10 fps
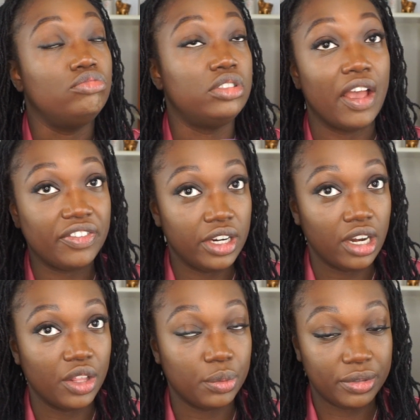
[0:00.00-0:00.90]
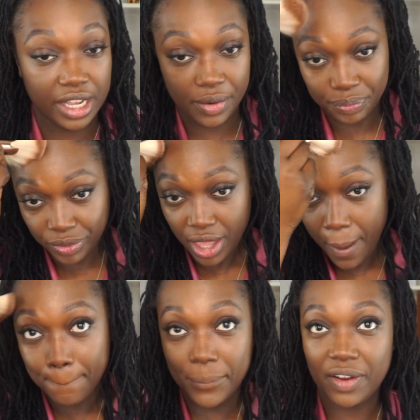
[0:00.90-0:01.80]
Definitely not on the plane.
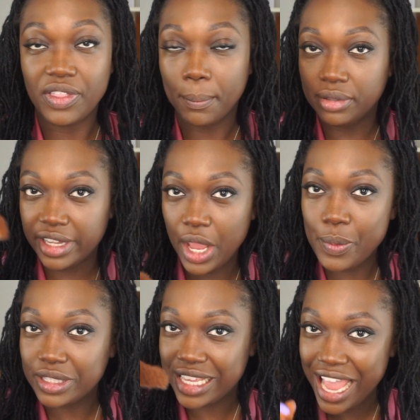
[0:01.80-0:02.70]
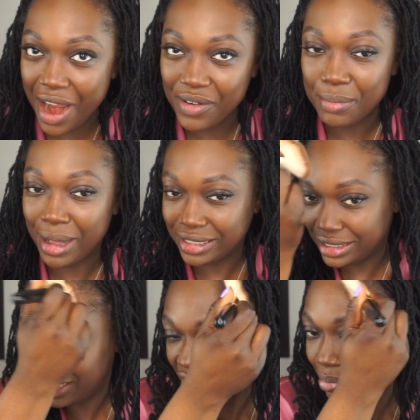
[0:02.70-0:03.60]
But if the plane was carrying my
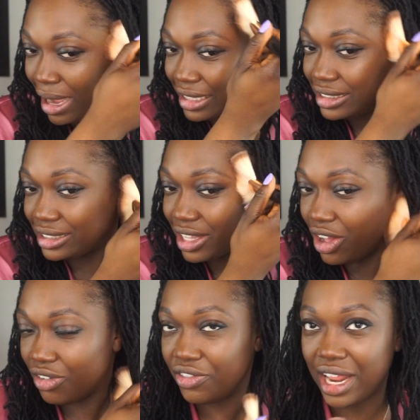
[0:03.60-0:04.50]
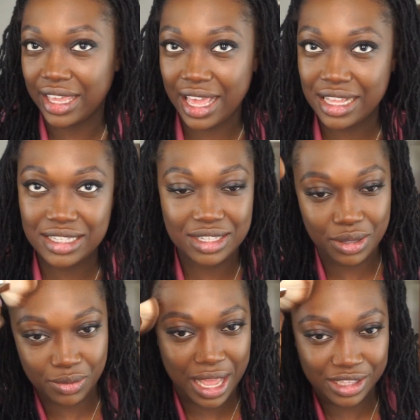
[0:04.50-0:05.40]
stuff by itself, and I guess
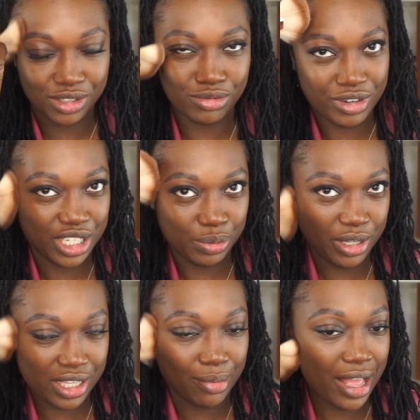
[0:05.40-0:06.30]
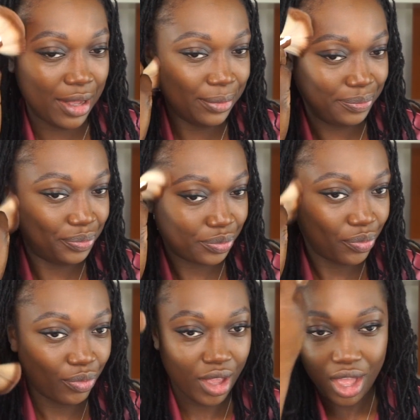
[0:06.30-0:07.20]
it had to reach me somehow,
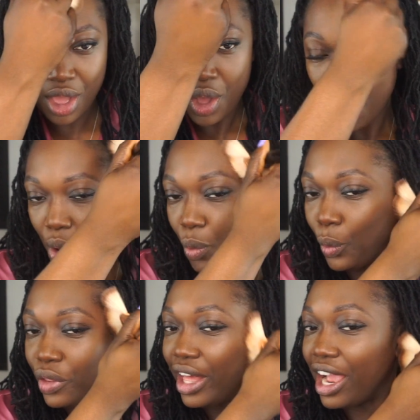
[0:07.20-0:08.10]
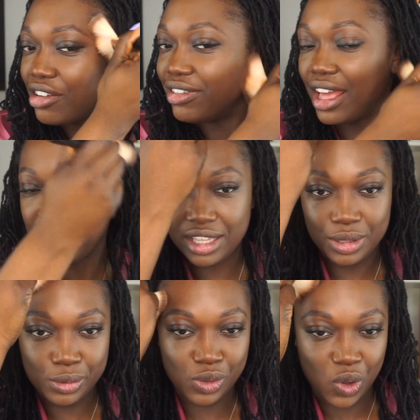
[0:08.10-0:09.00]
would I rather
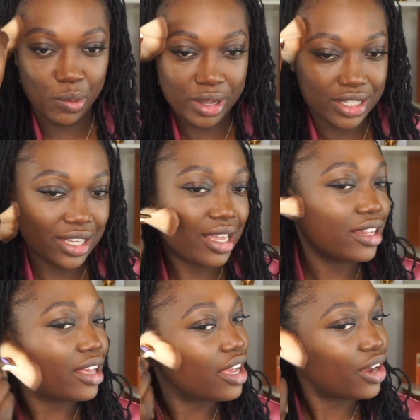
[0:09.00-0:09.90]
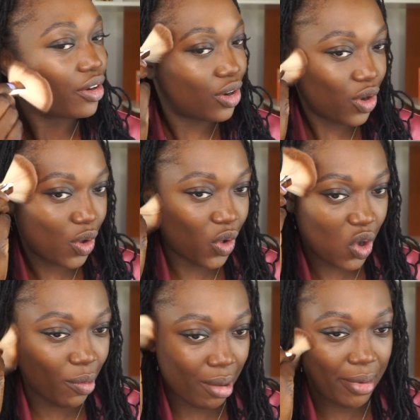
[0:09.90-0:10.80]
lose all my skincare or
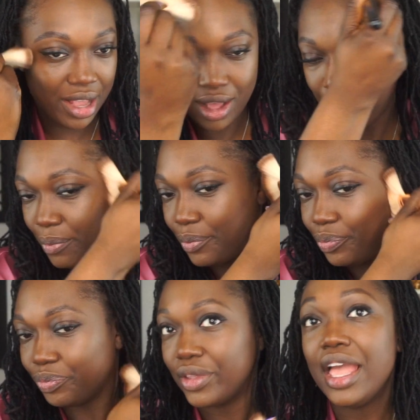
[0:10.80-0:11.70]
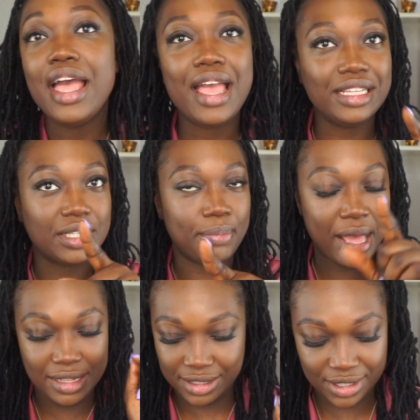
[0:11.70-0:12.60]
all my makeup? It
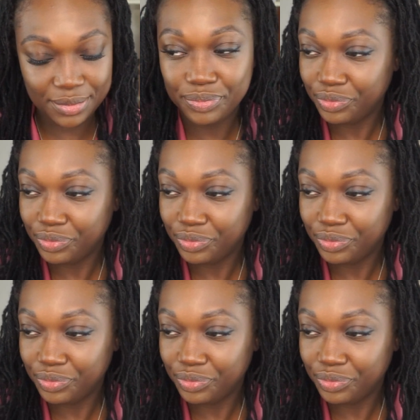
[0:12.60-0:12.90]
depends.